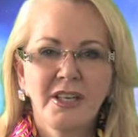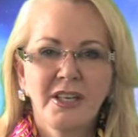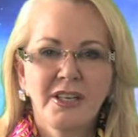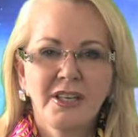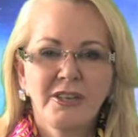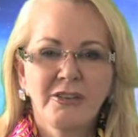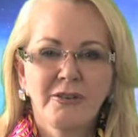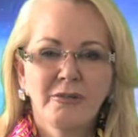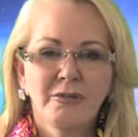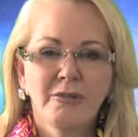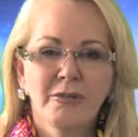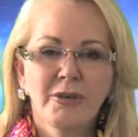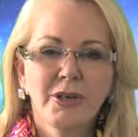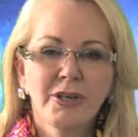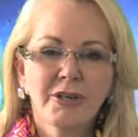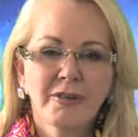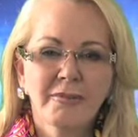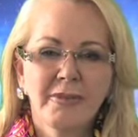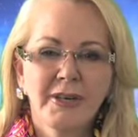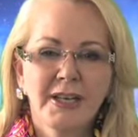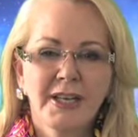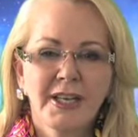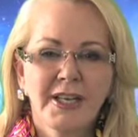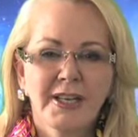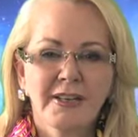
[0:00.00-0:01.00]
your work
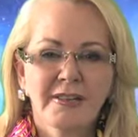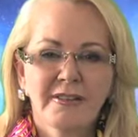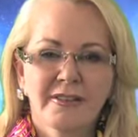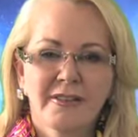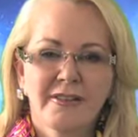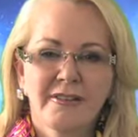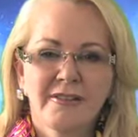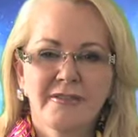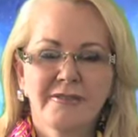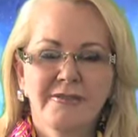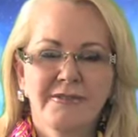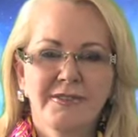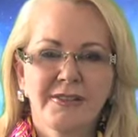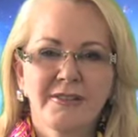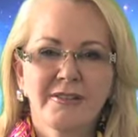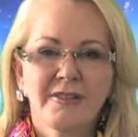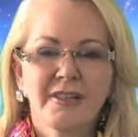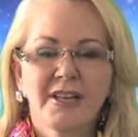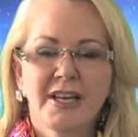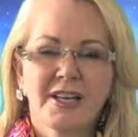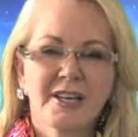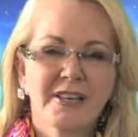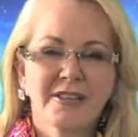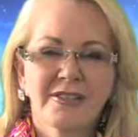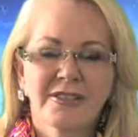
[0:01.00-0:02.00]
plan can feel
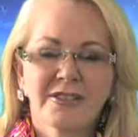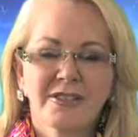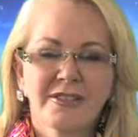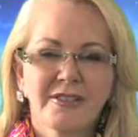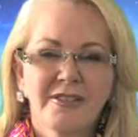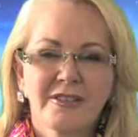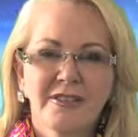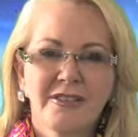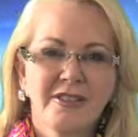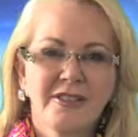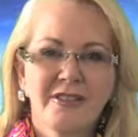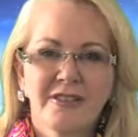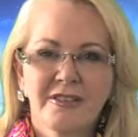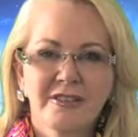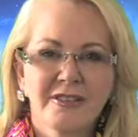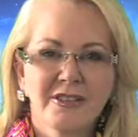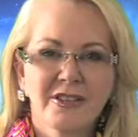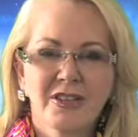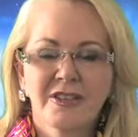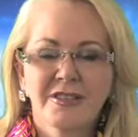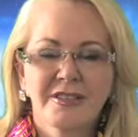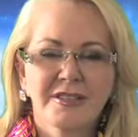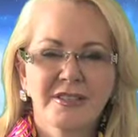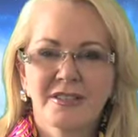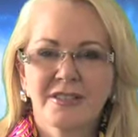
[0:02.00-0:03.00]
like you know
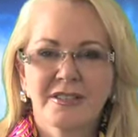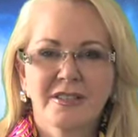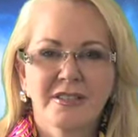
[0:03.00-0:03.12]
just